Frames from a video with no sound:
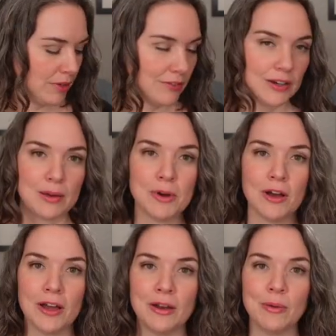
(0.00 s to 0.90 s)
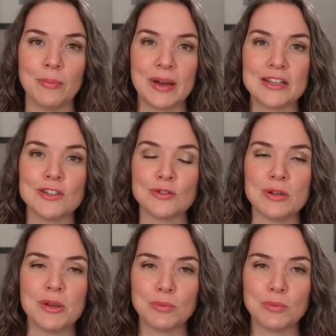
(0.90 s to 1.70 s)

if I'm on my streaming